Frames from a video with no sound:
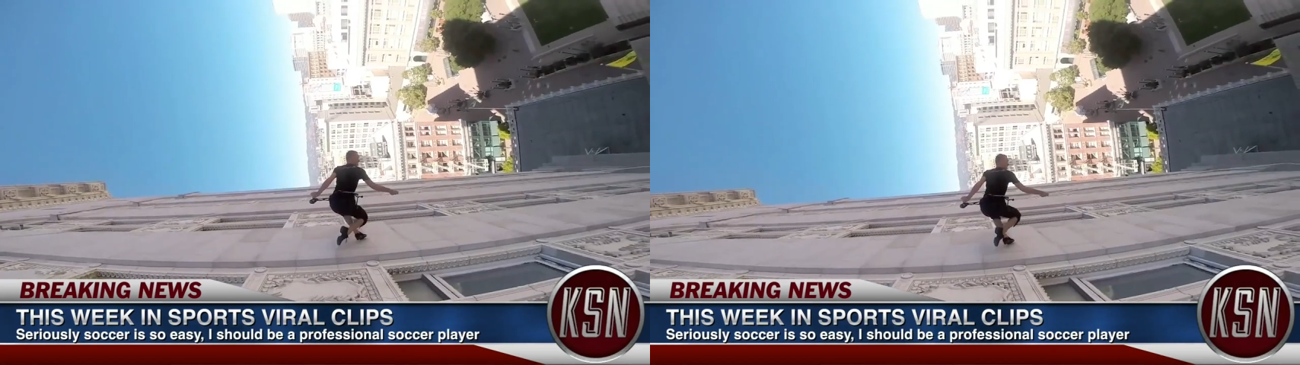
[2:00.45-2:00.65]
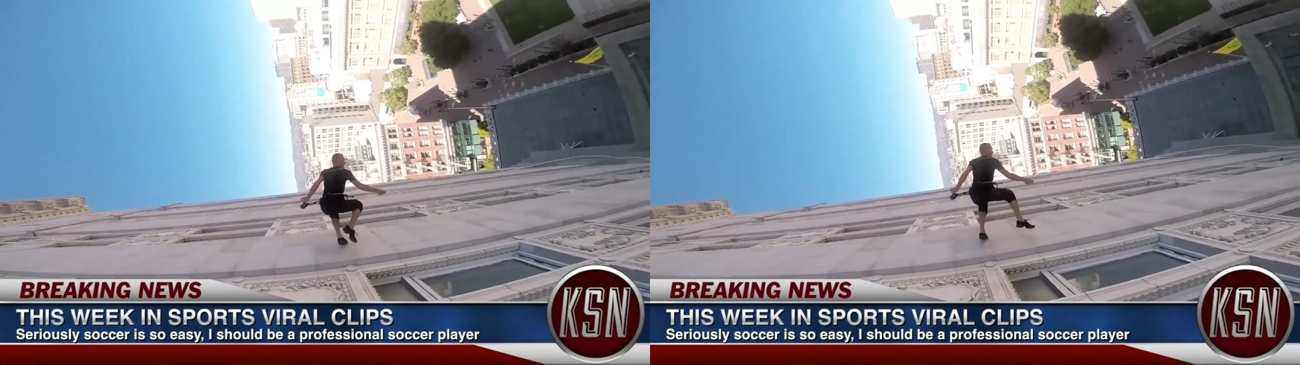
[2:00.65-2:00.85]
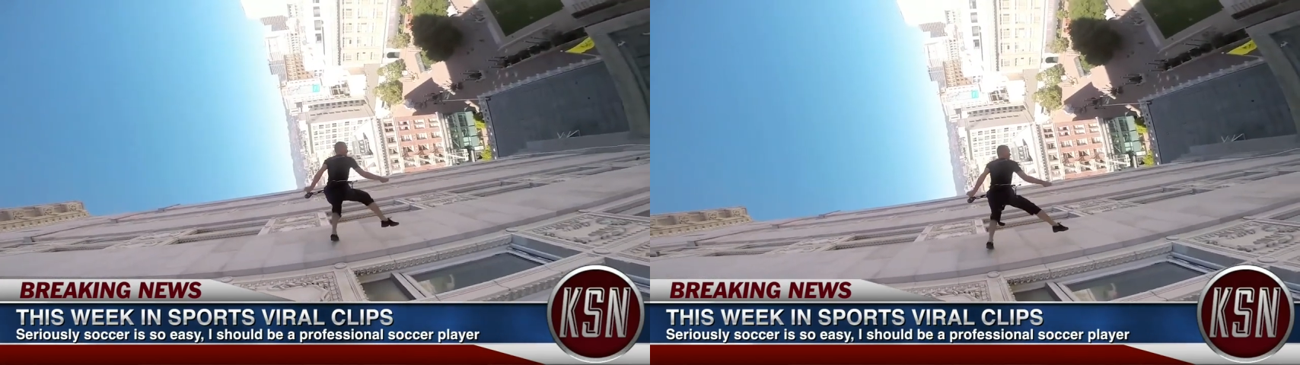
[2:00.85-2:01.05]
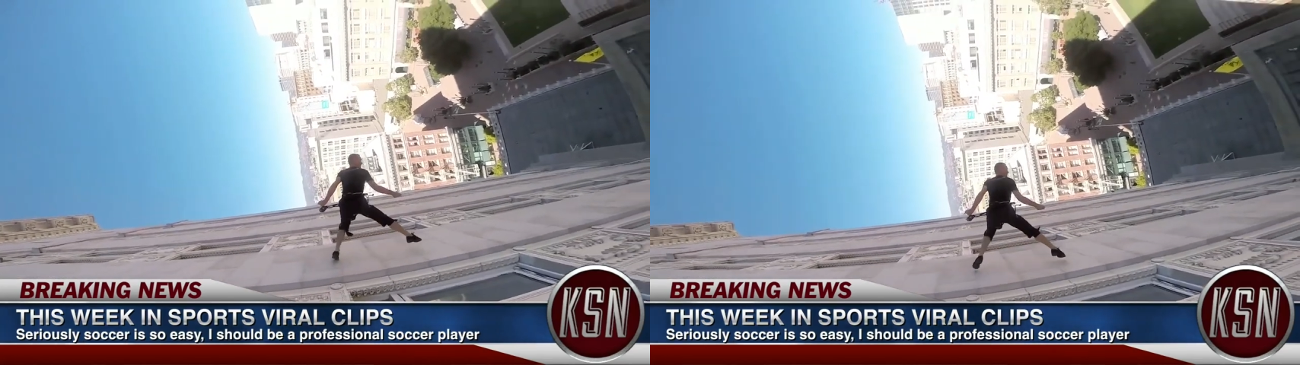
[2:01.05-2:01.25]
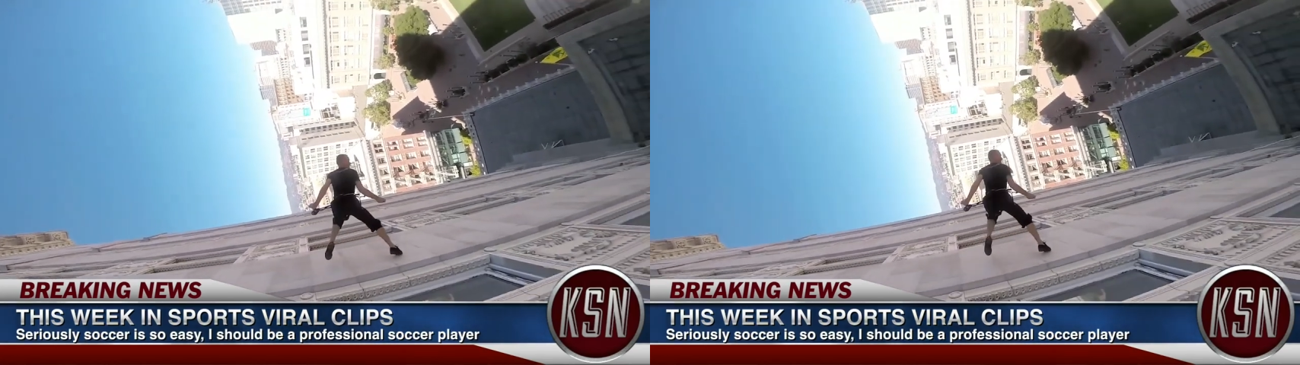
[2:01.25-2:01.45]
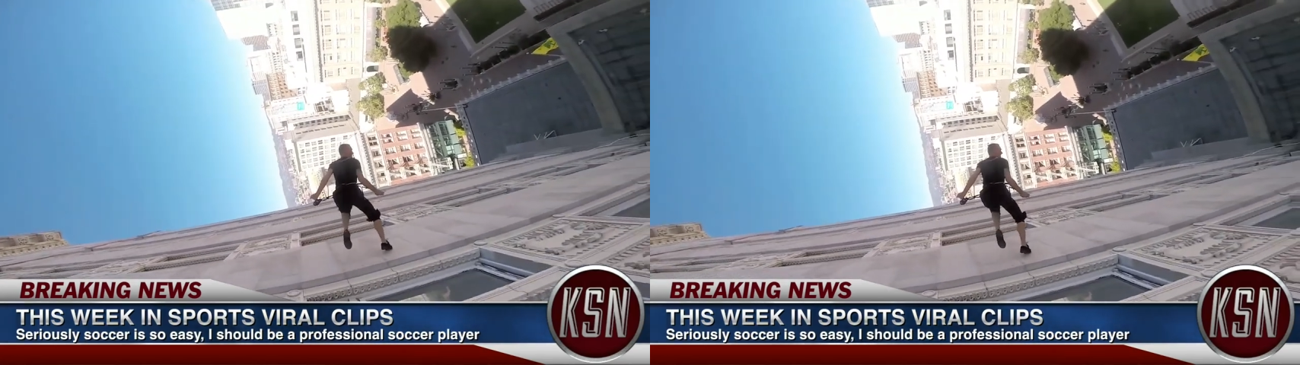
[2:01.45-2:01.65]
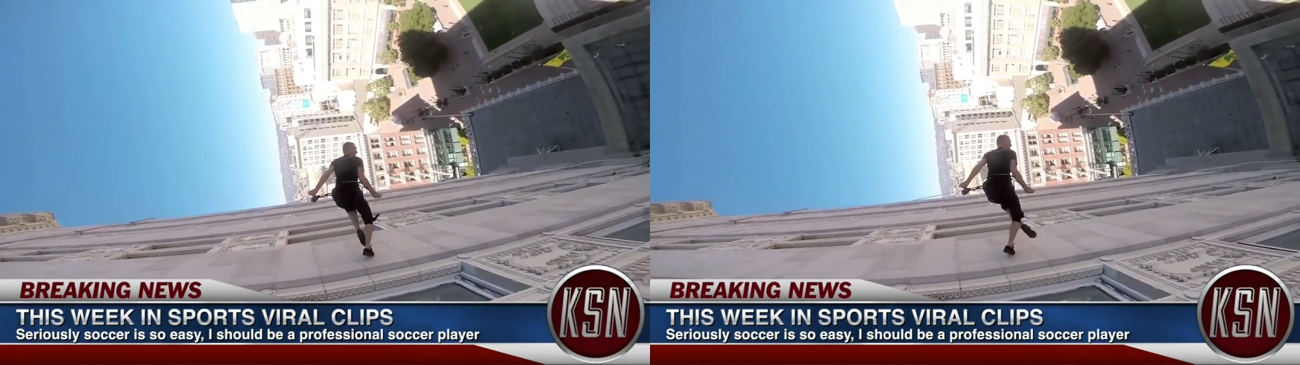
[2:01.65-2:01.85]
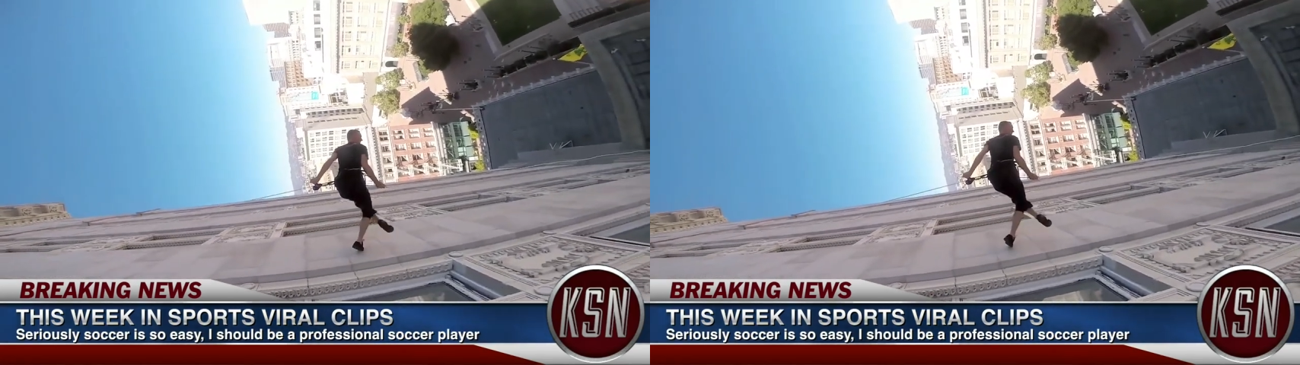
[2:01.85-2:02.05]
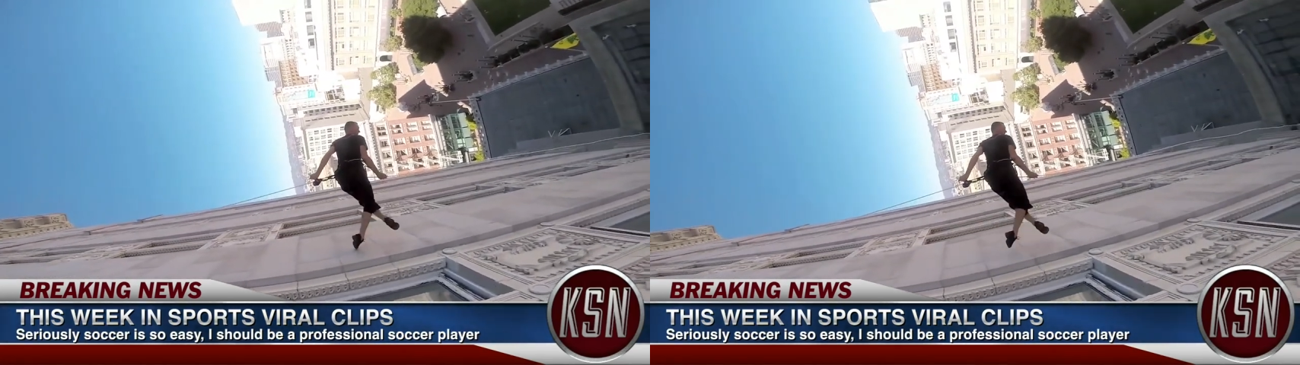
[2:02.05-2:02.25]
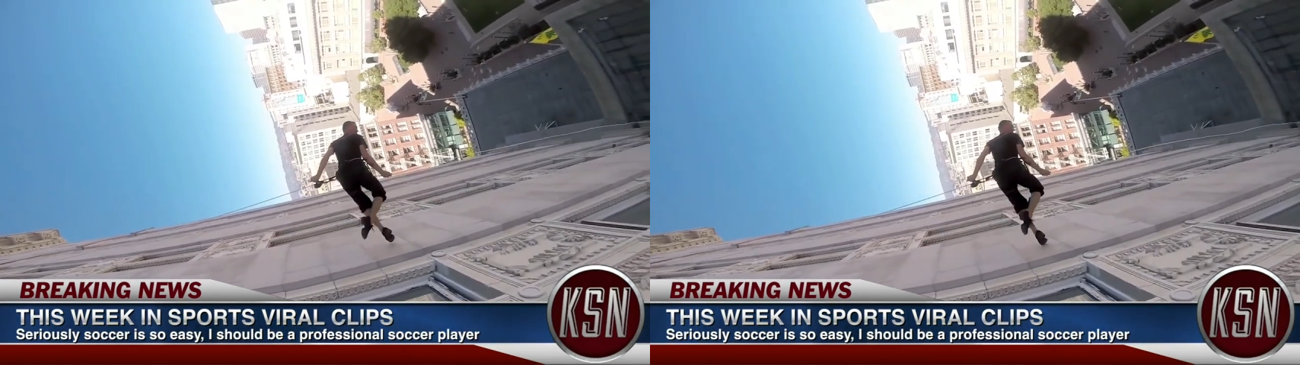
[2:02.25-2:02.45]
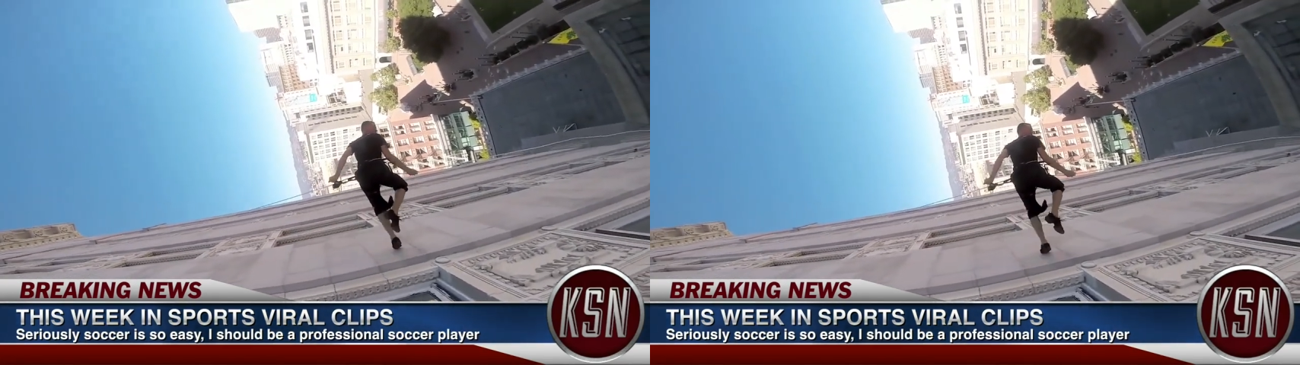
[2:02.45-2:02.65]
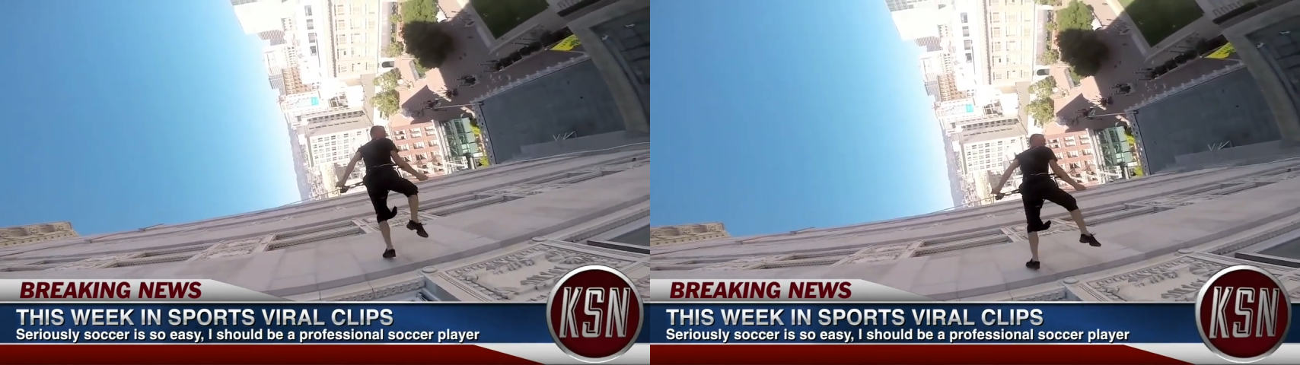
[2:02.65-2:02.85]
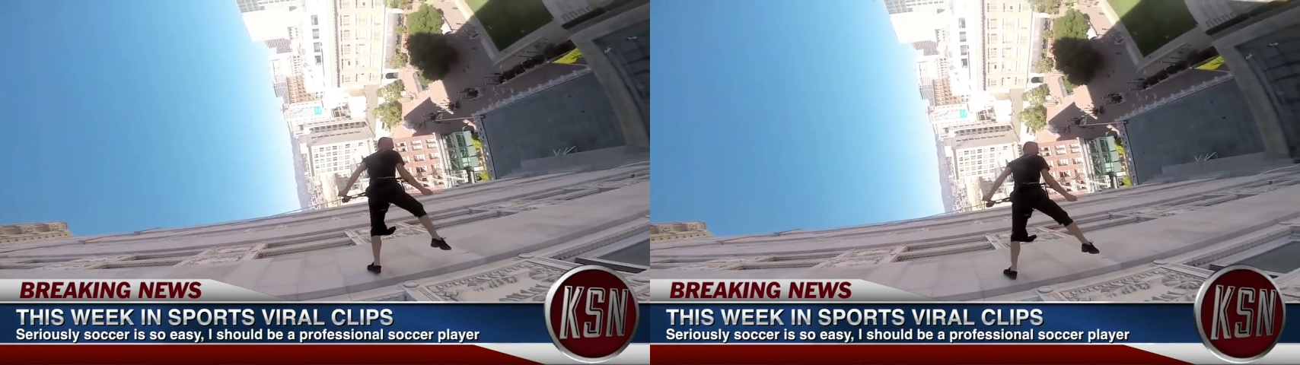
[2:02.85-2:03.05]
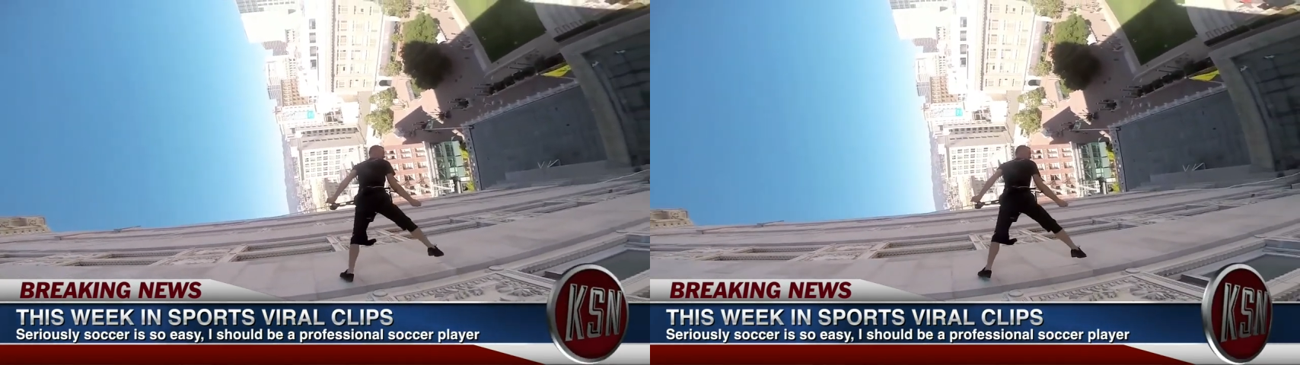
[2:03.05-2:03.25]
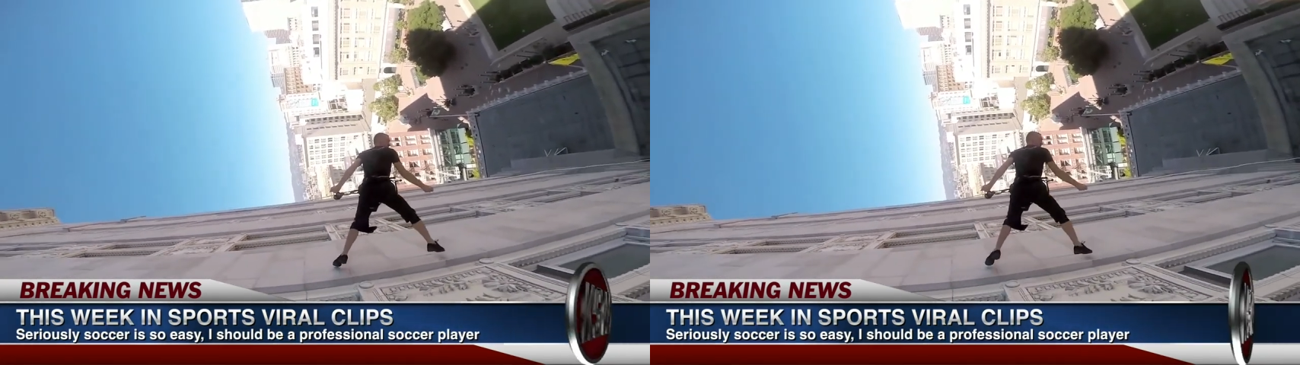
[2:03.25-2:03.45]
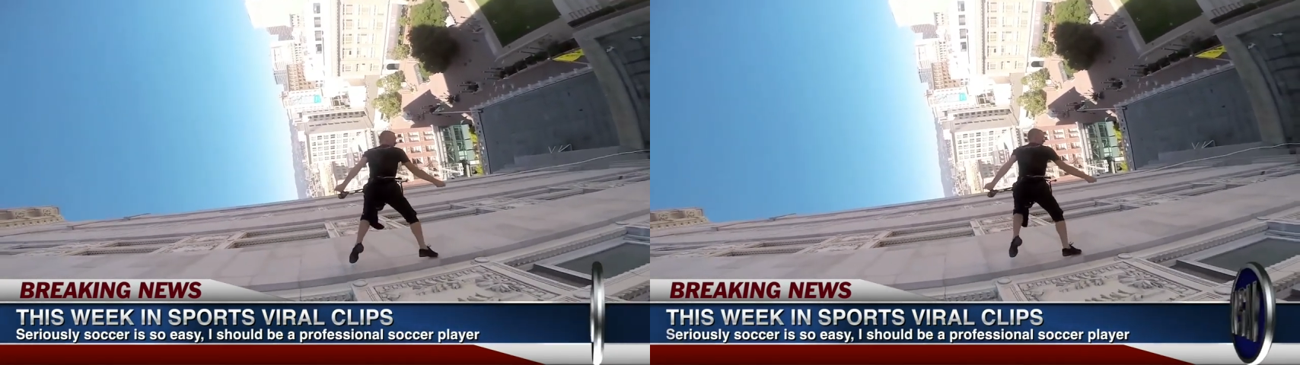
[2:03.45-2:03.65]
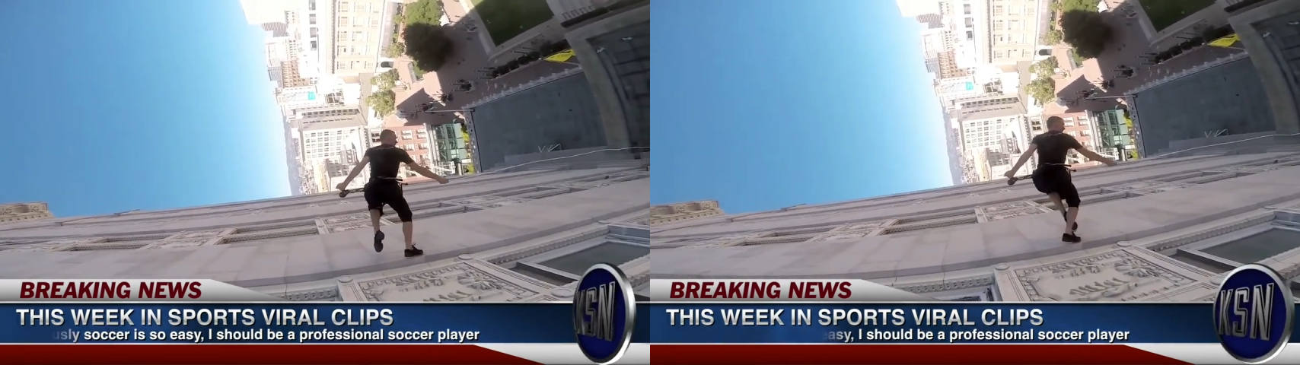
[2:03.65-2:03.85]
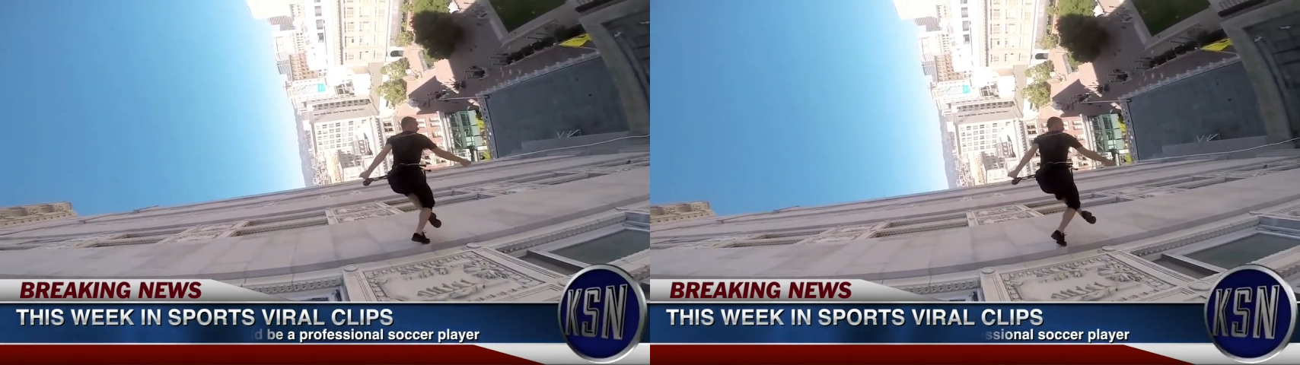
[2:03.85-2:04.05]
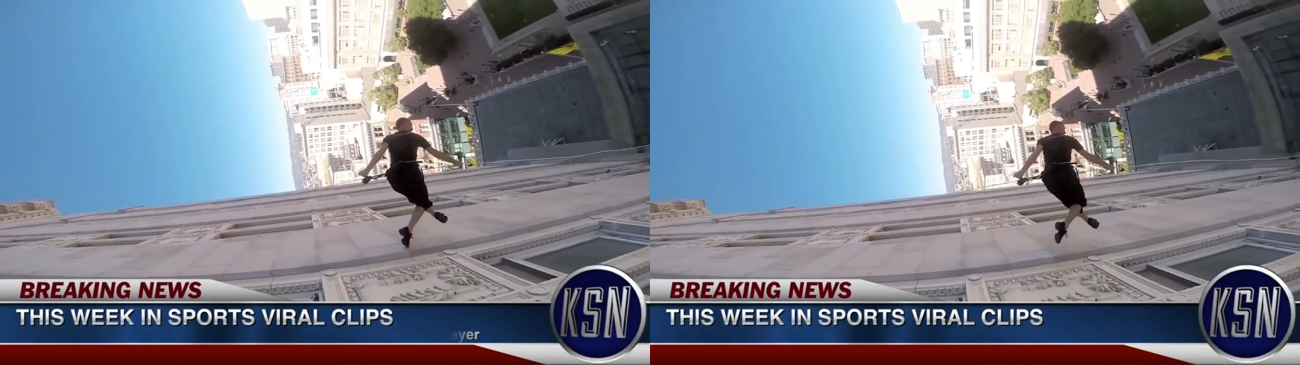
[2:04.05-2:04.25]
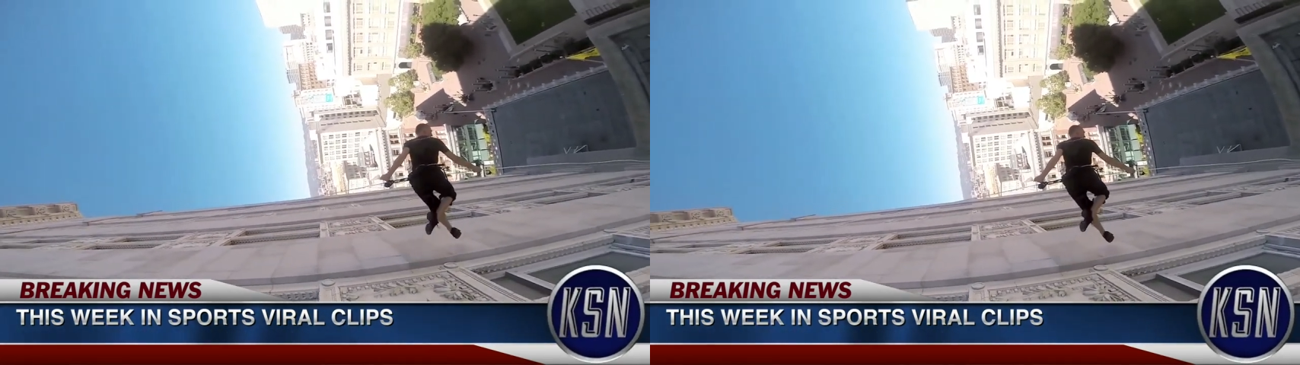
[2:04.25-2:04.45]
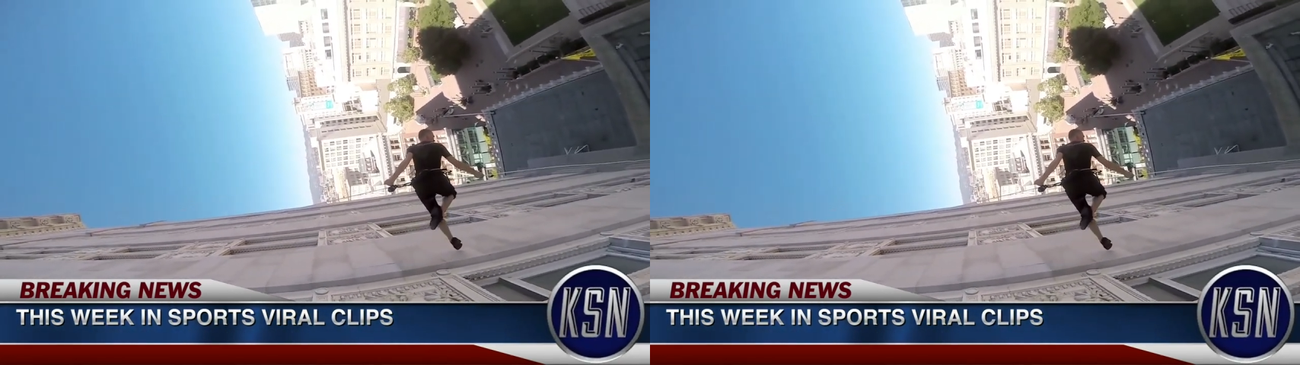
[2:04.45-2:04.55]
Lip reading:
No face is visible, so there are no lips to read.